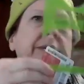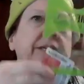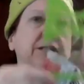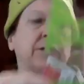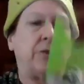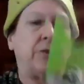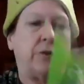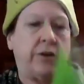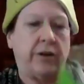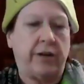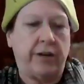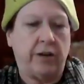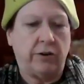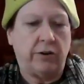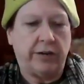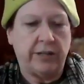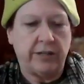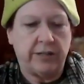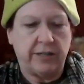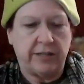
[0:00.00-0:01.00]
be inserted here.
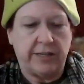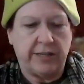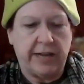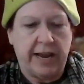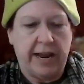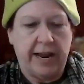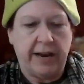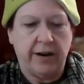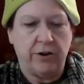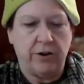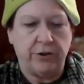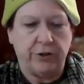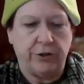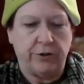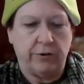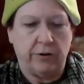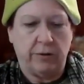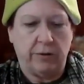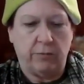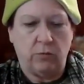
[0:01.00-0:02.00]
Okay, this is to hang on
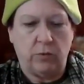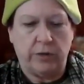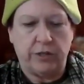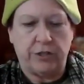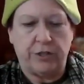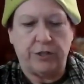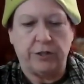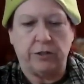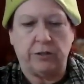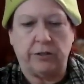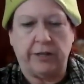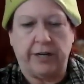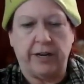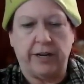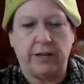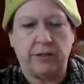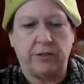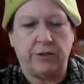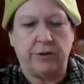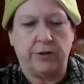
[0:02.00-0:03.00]
your windshield, I
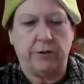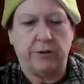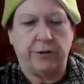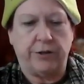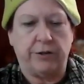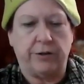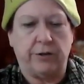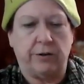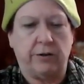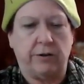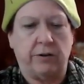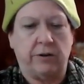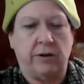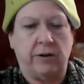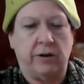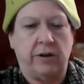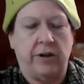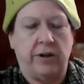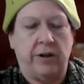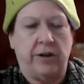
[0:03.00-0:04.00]
guess,
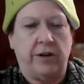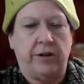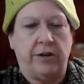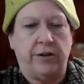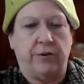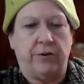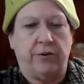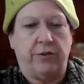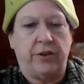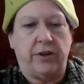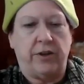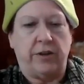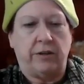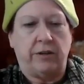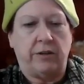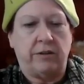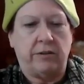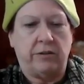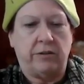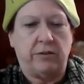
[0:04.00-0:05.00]
your
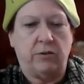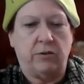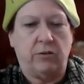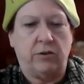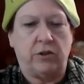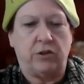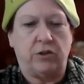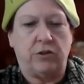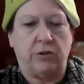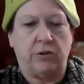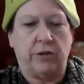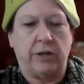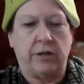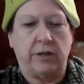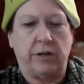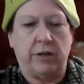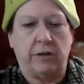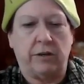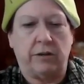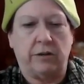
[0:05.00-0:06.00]
thing, so that you can